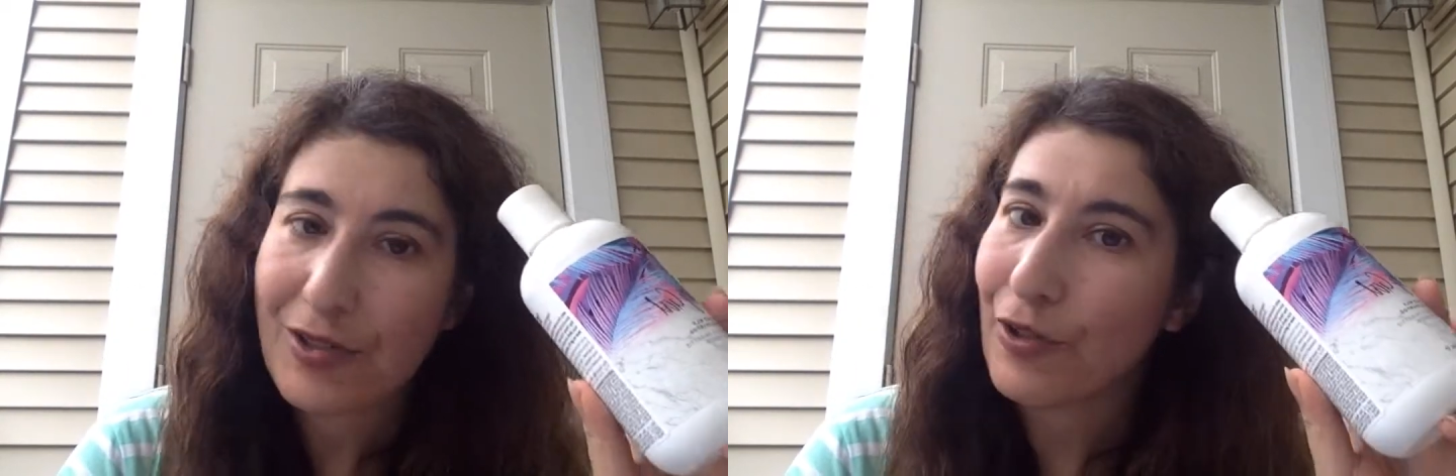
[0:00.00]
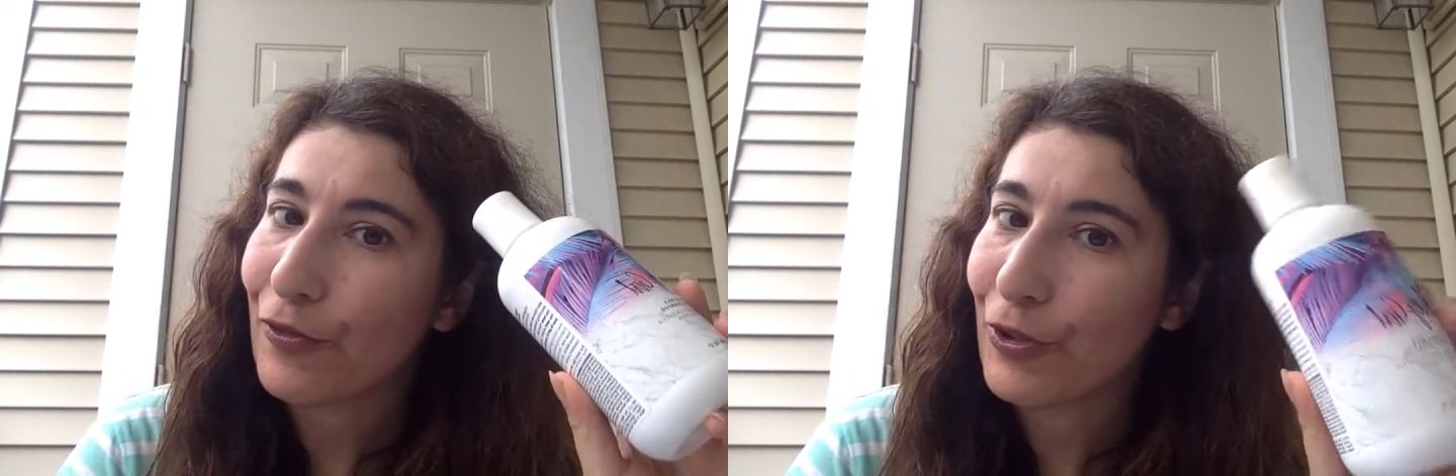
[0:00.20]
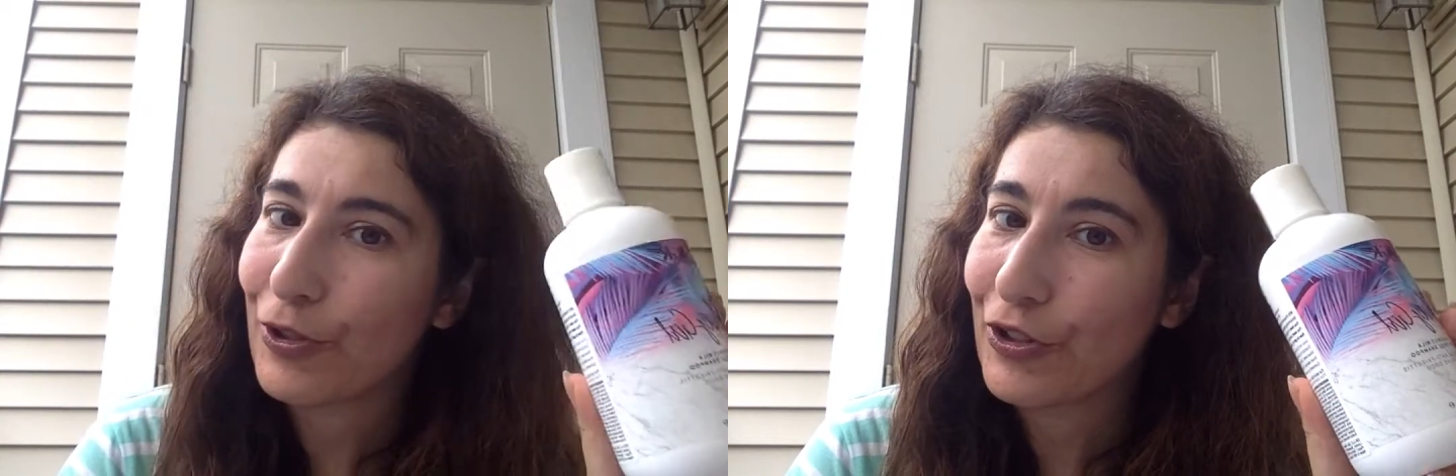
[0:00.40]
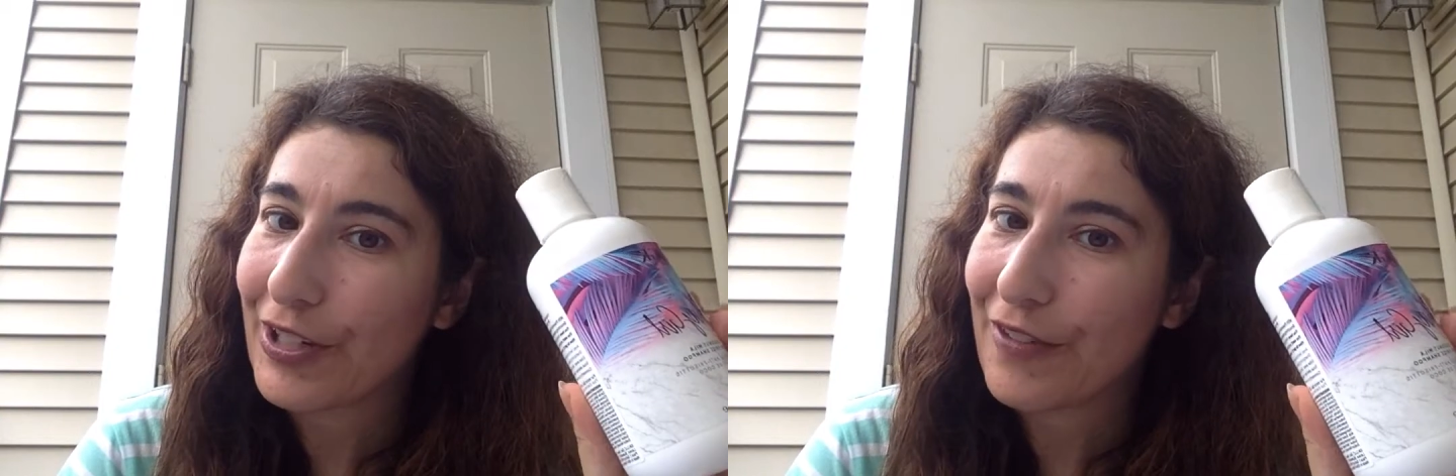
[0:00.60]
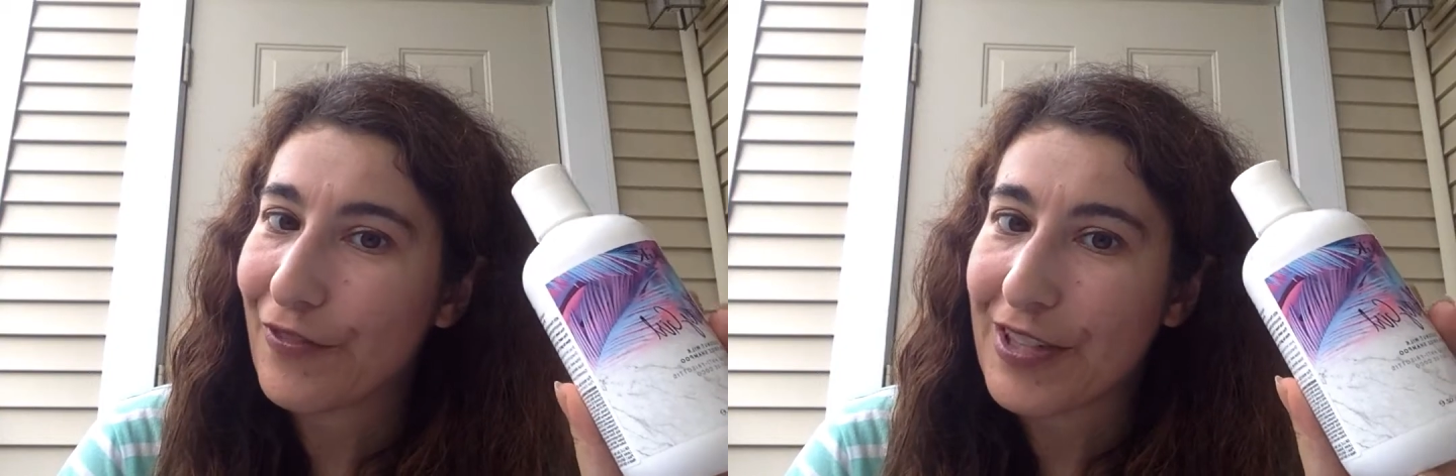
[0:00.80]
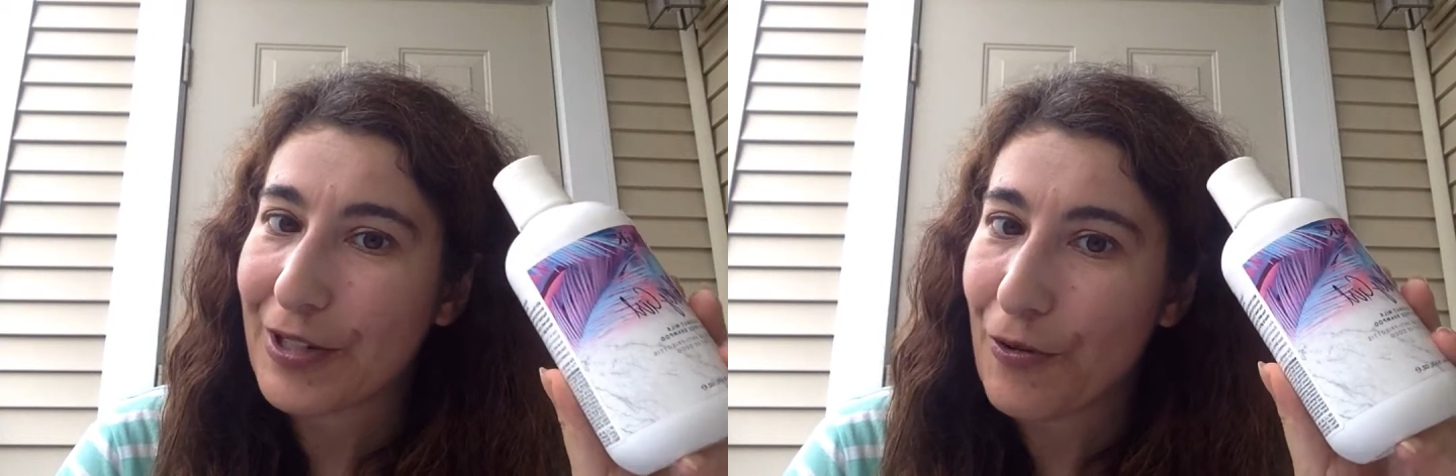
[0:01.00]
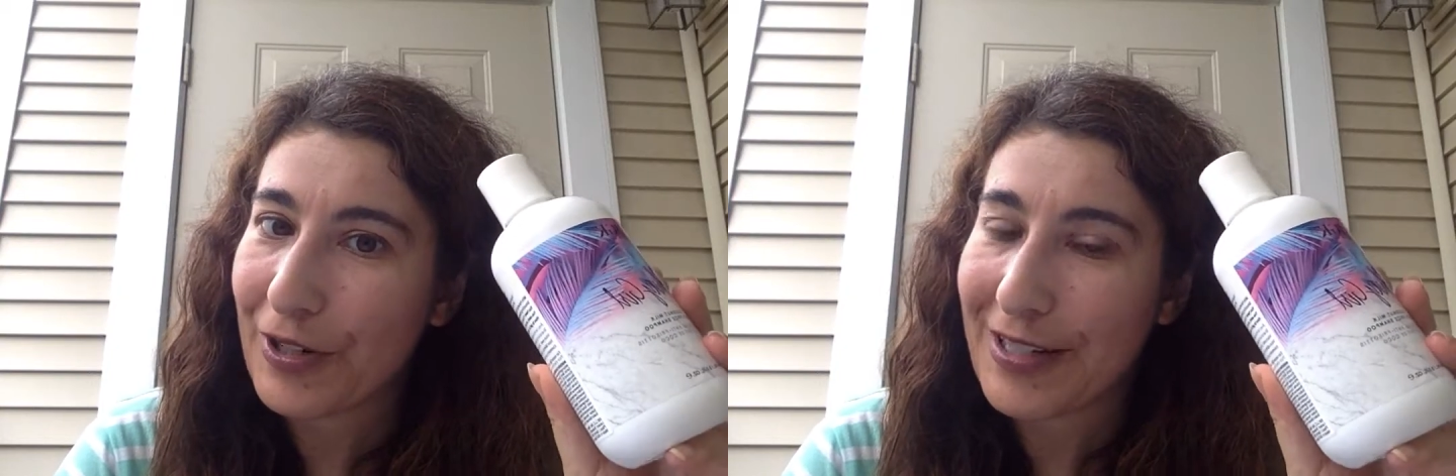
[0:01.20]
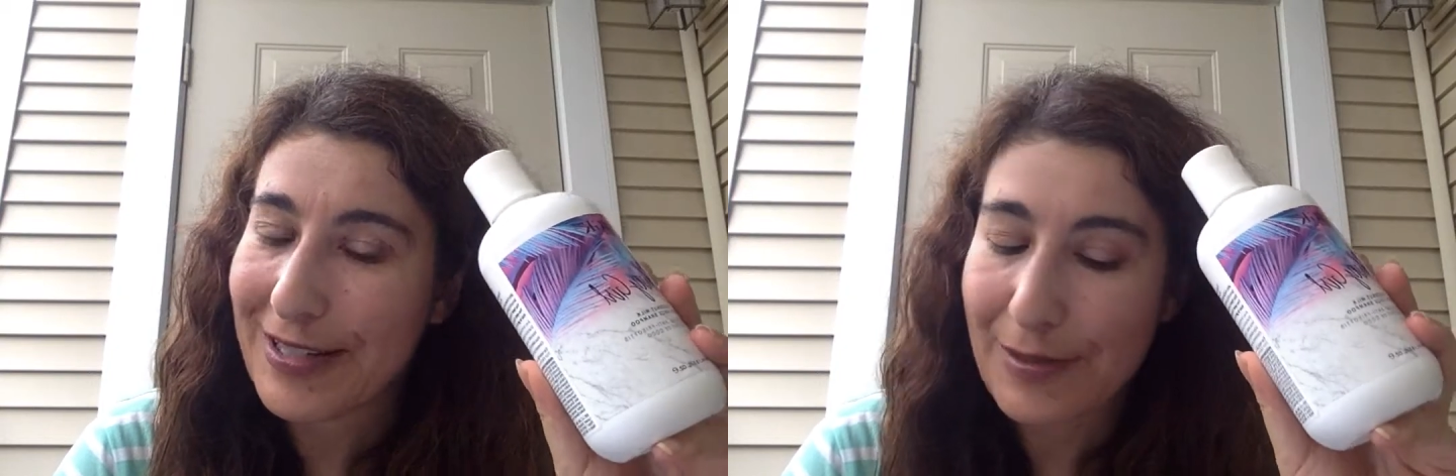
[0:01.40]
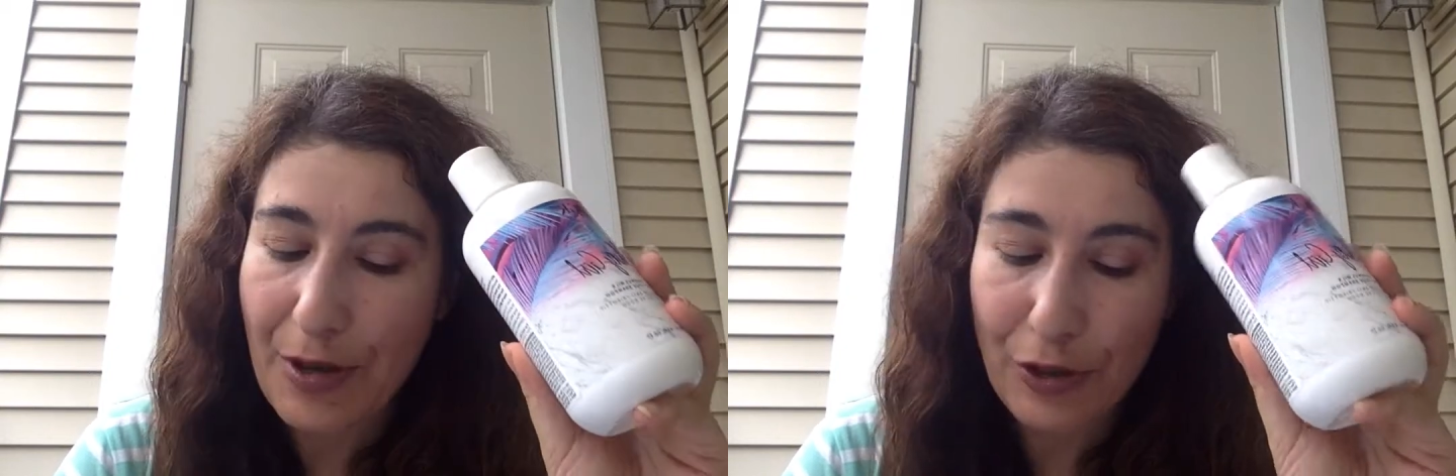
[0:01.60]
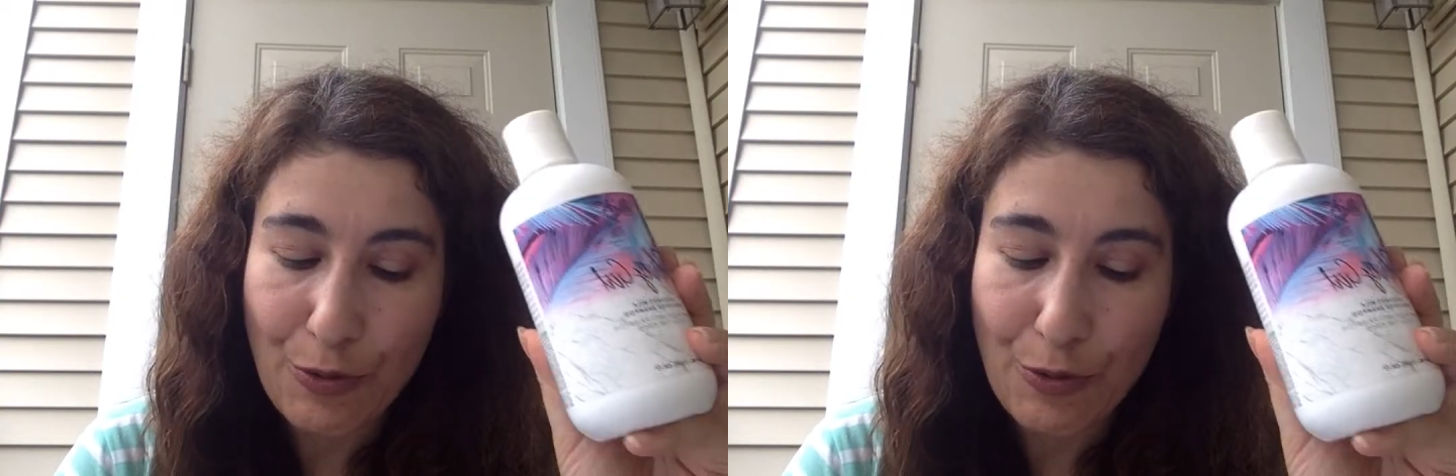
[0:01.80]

so if you're looking for the coconut smell,